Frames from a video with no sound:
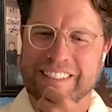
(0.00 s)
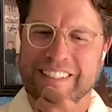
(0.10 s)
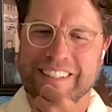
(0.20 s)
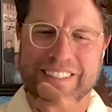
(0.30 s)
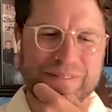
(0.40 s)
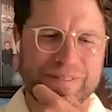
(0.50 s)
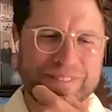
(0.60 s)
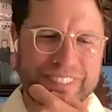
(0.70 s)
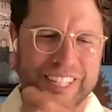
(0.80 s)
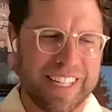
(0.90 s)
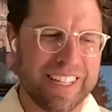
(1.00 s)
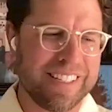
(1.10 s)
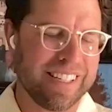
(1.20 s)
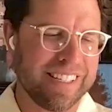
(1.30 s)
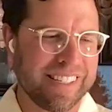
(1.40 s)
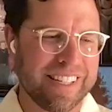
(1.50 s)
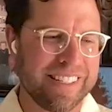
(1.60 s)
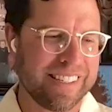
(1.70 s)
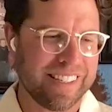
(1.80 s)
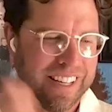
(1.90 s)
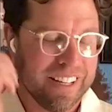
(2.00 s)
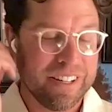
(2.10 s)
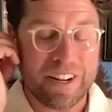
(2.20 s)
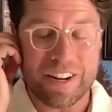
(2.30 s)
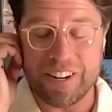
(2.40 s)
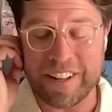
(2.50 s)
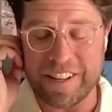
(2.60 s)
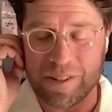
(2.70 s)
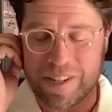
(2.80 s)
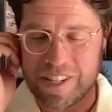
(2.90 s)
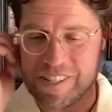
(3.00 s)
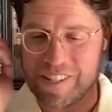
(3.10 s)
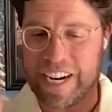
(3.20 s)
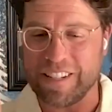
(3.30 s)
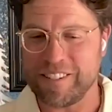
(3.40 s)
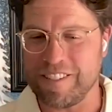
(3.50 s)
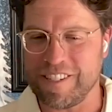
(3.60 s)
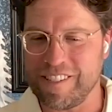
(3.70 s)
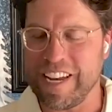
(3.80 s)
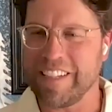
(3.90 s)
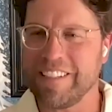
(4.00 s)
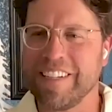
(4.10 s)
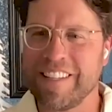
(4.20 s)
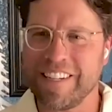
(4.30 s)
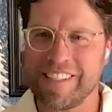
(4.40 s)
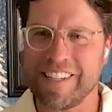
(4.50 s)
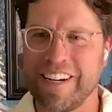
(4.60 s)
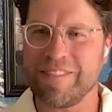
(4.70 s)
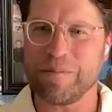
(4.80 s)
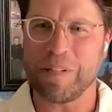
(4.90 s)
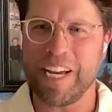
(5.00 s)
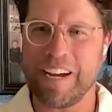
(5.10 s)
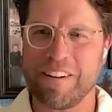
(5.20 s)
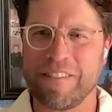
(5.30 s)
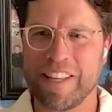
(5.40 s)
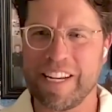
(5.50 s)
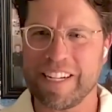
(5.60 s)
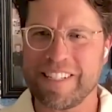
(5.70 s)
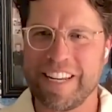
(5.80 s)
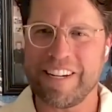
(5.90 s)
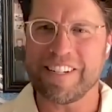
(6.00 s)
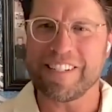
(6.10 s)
yeah, it's none of these questions are answered just yet. I think it's going to have to play out over the next 10